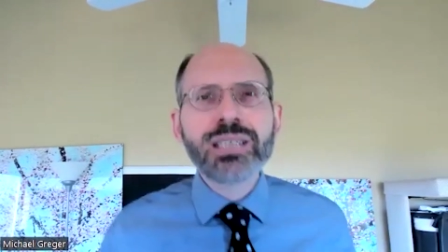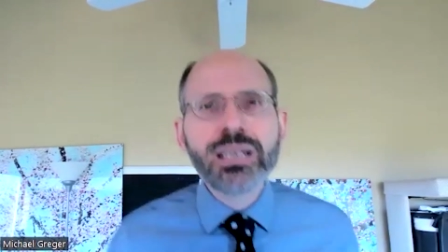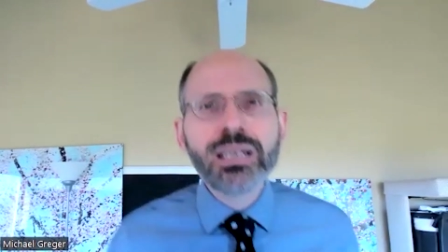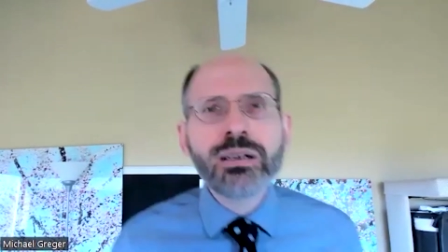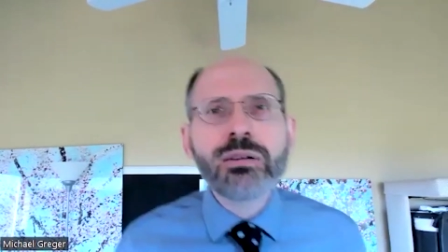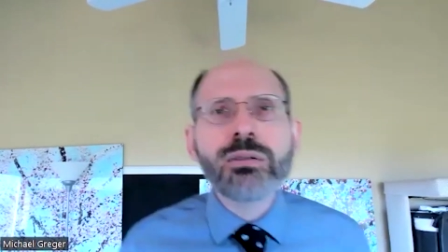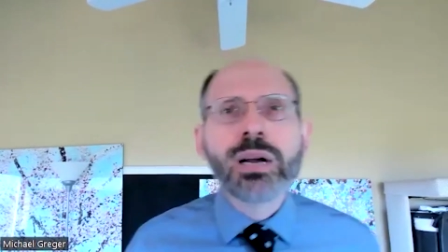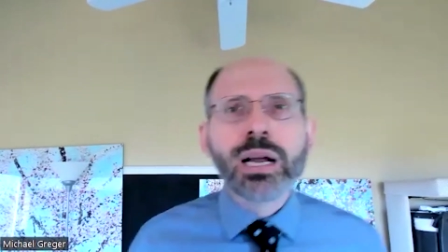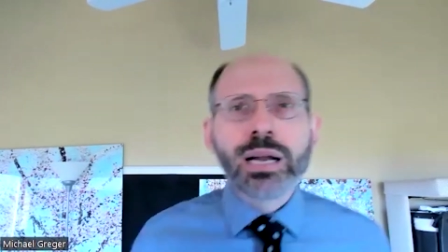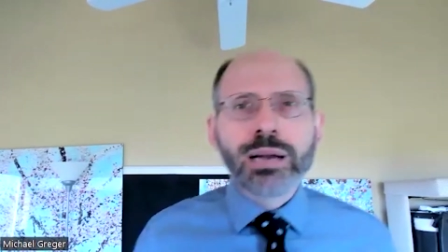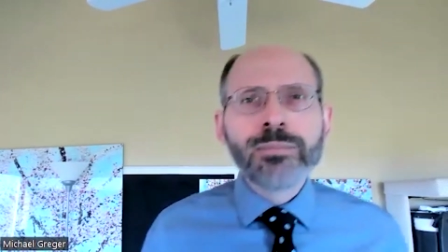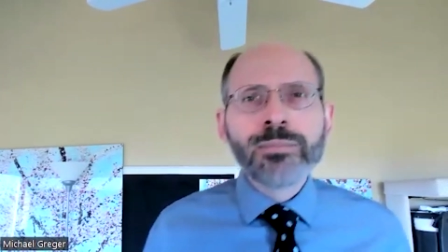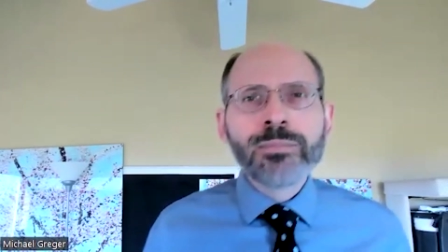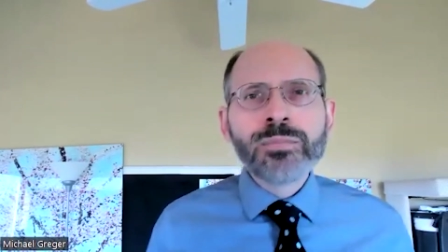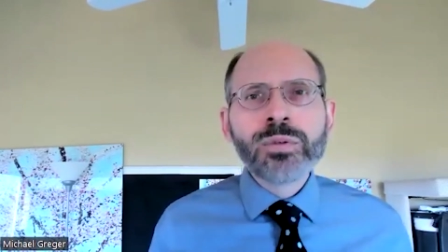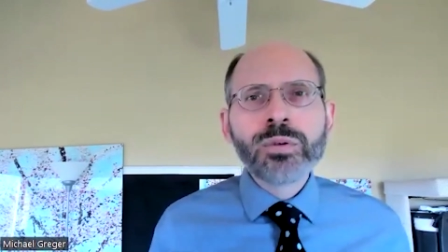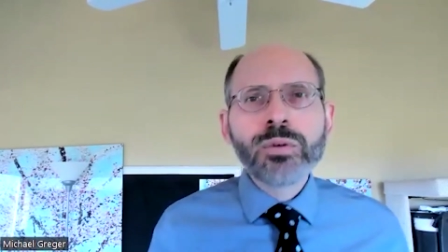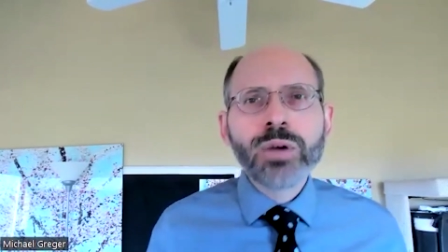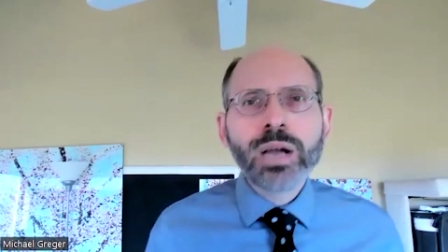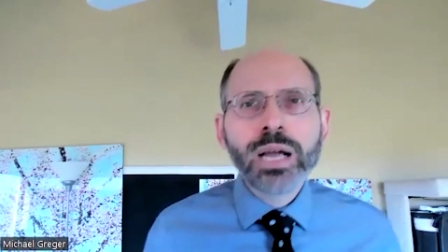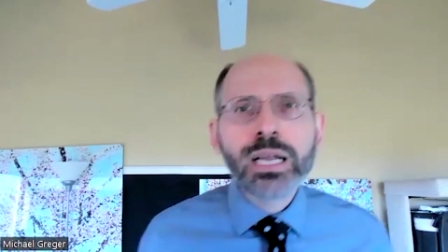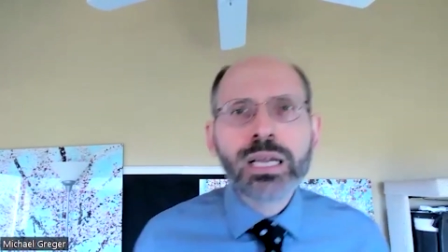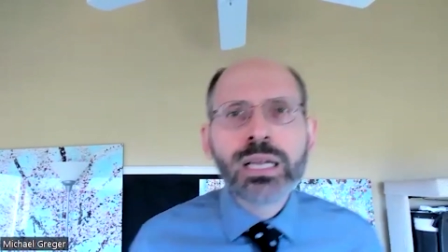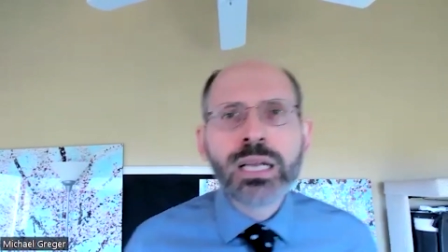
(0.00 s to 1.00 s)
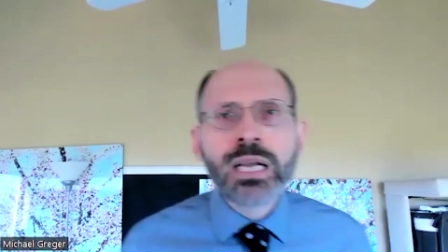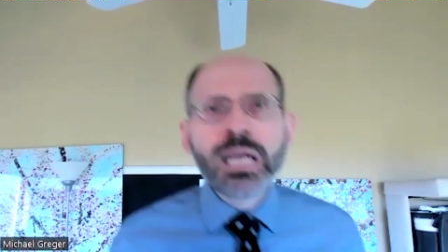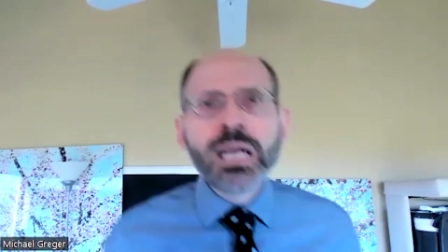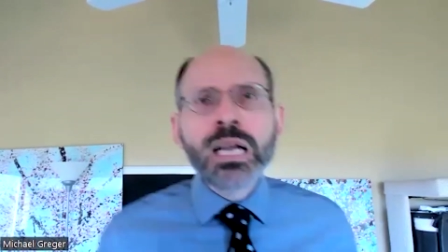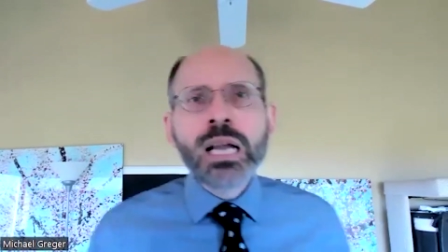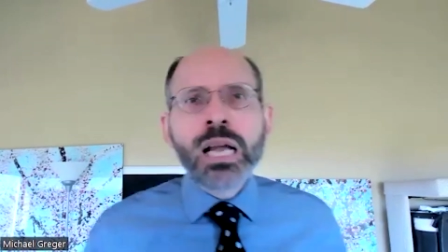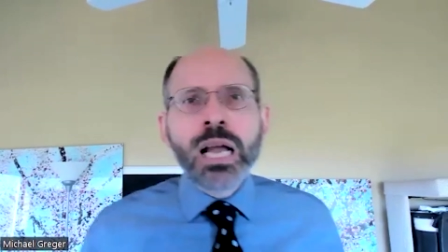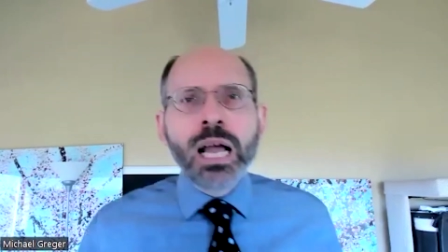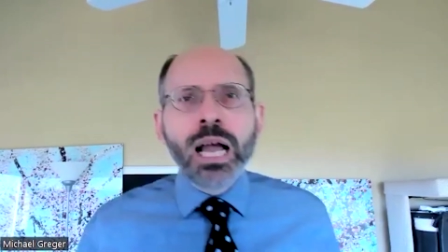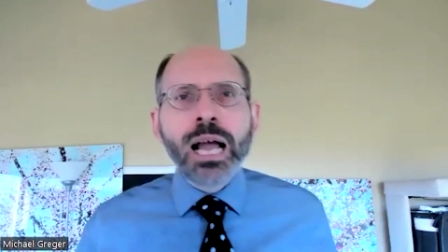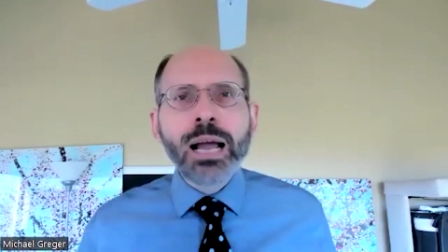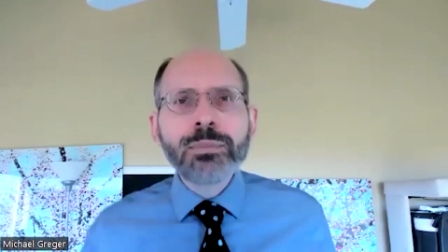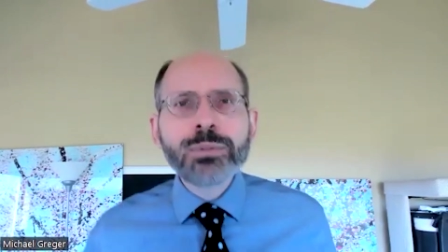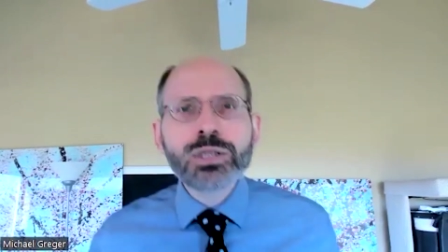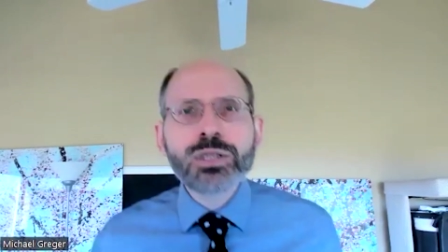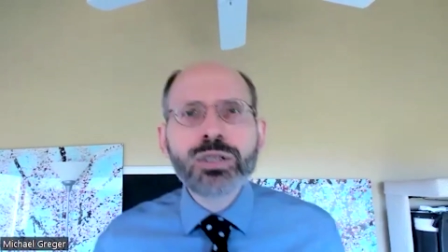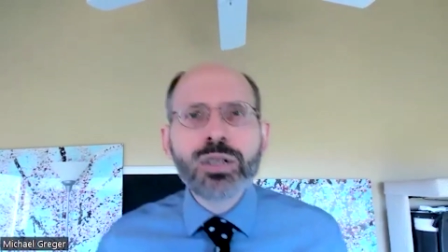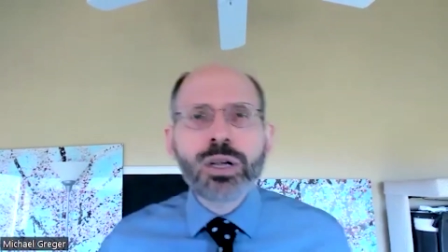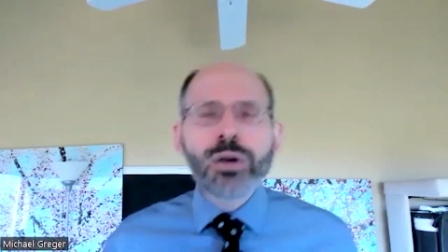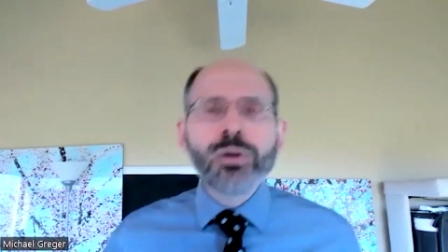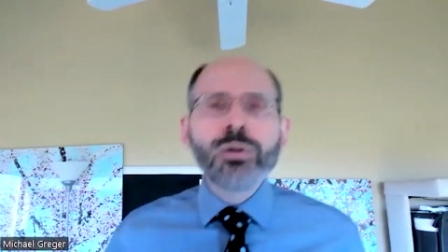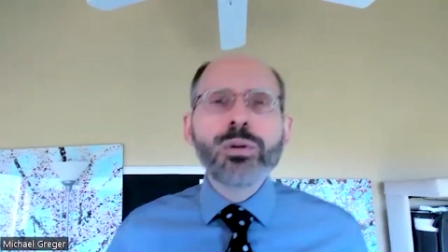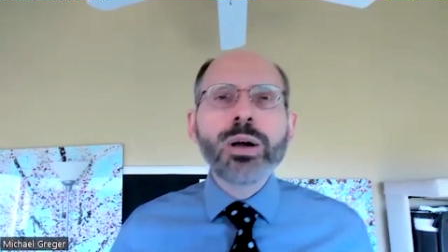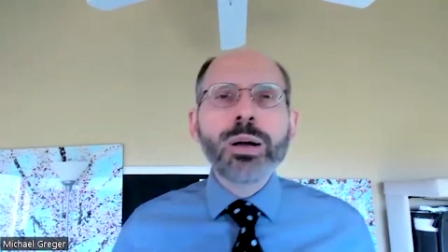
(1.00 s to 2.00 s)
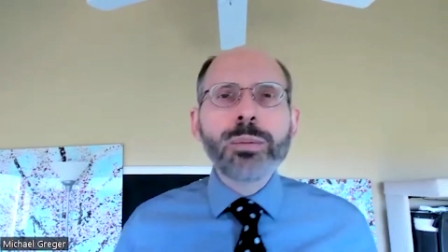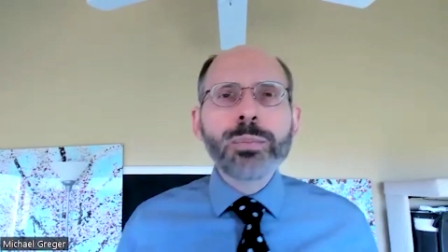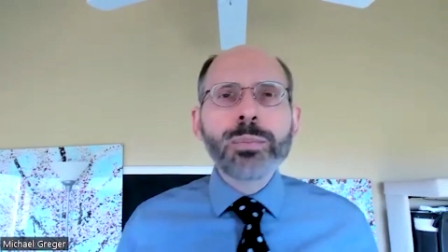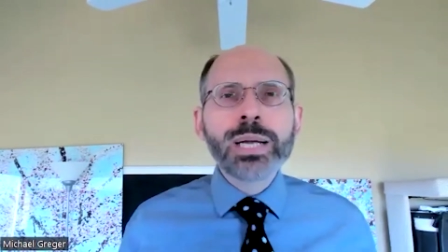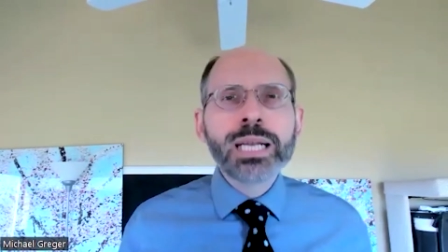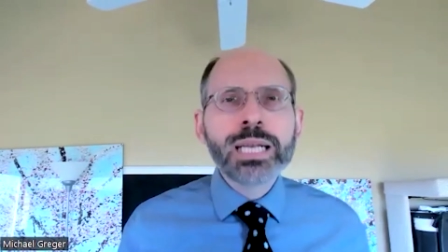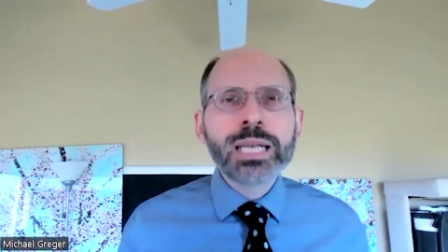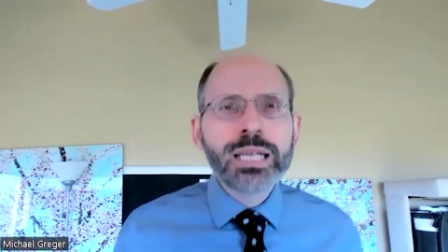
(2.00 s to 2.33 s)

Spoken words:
it? Right. Yeah. So, I mean,